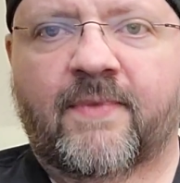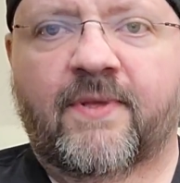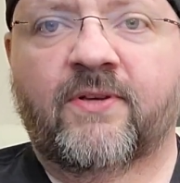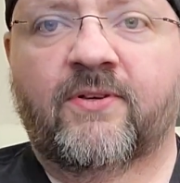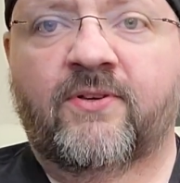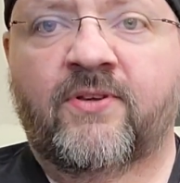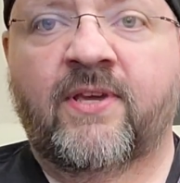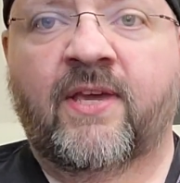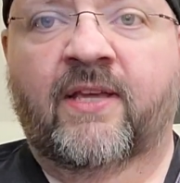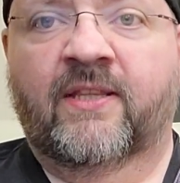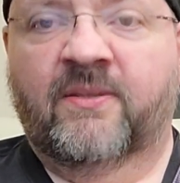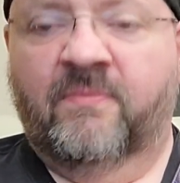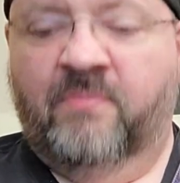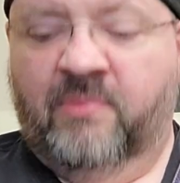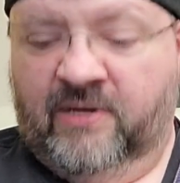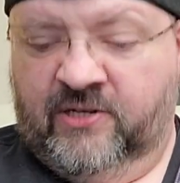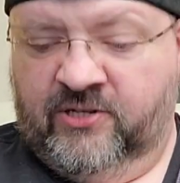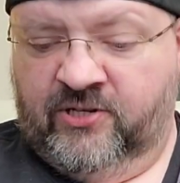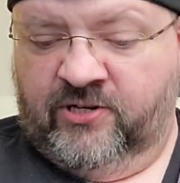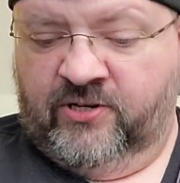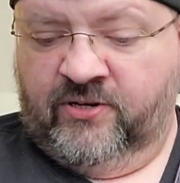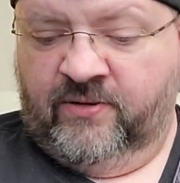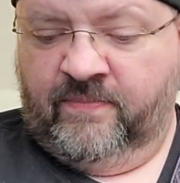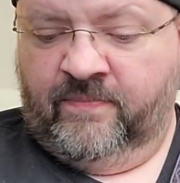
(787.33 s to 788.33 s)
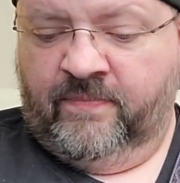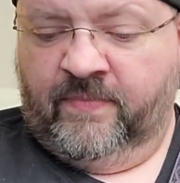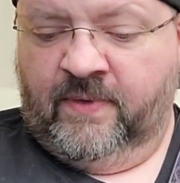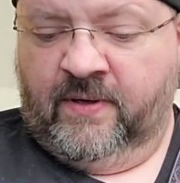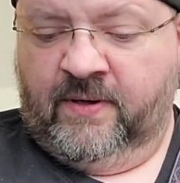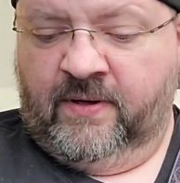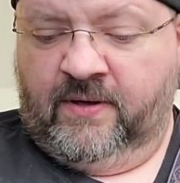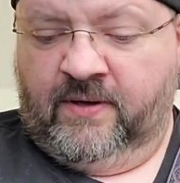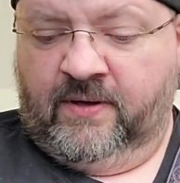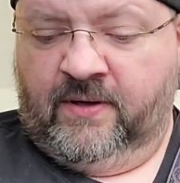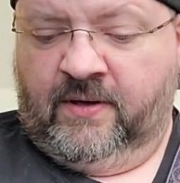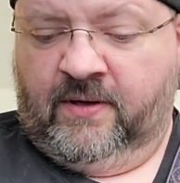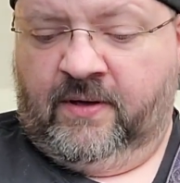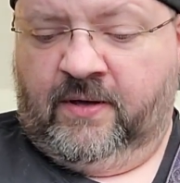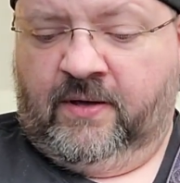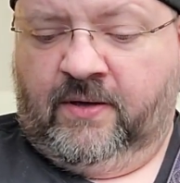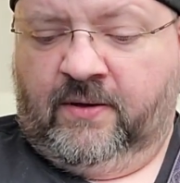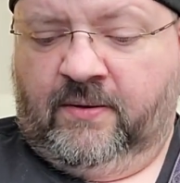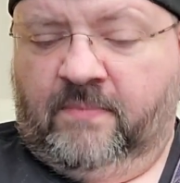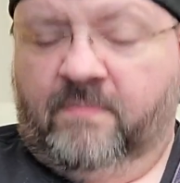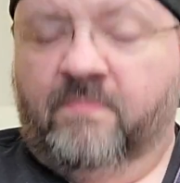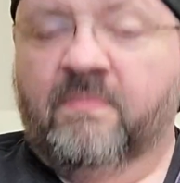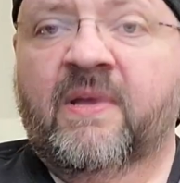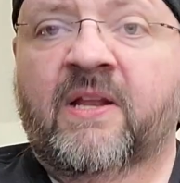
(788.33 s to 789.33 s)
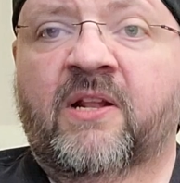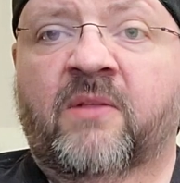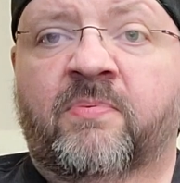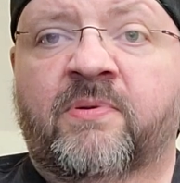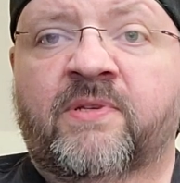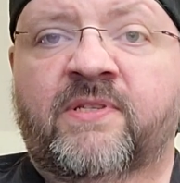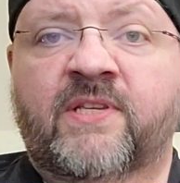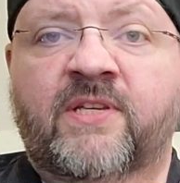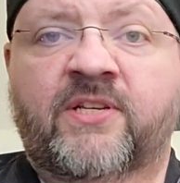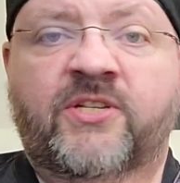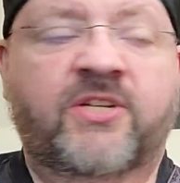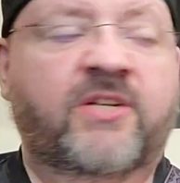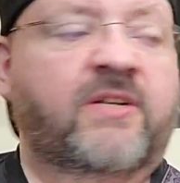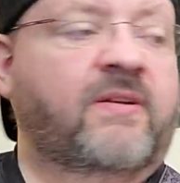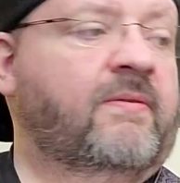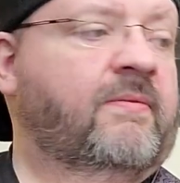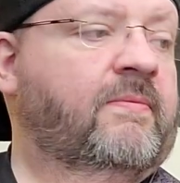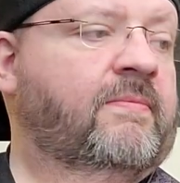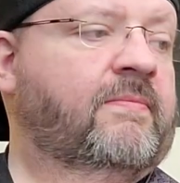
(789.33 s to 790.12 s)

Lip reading: You get the picture. Middle position.